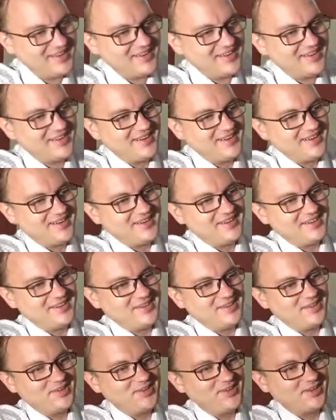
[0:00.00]
Oh
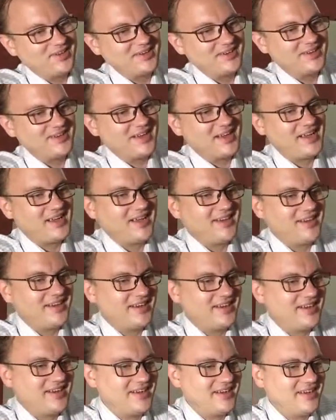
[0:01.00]
Lord.
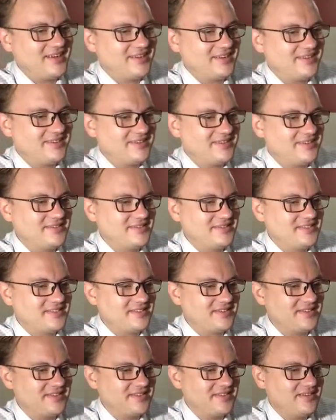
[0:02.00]
And just